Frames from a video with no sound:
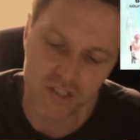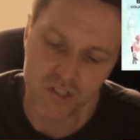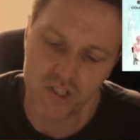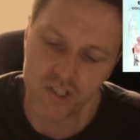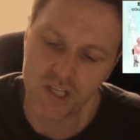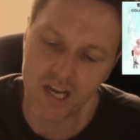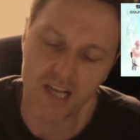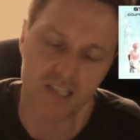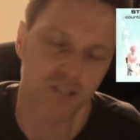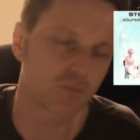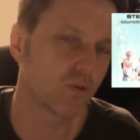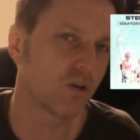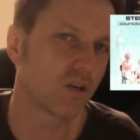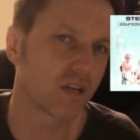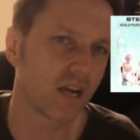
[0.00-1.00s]
jazz
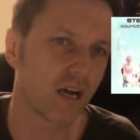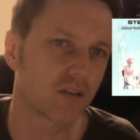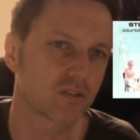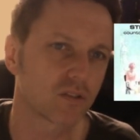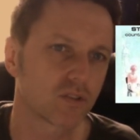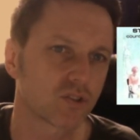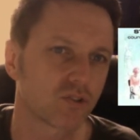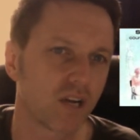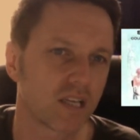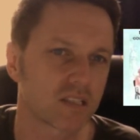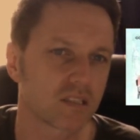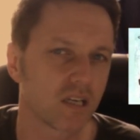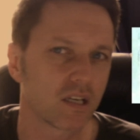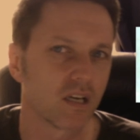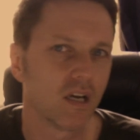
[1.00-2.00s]
workouts on tracks
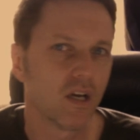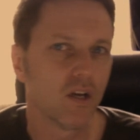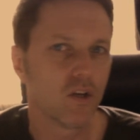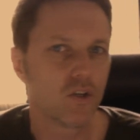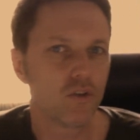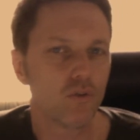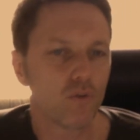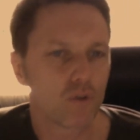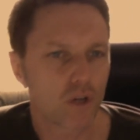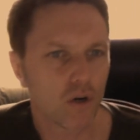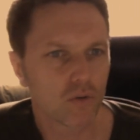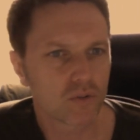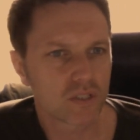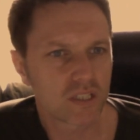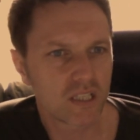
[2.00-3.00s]
like Your
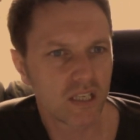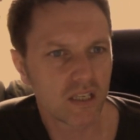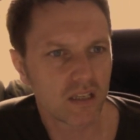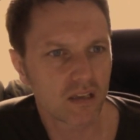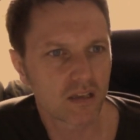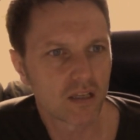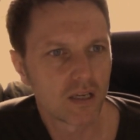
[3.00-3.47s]
Gold Teeth.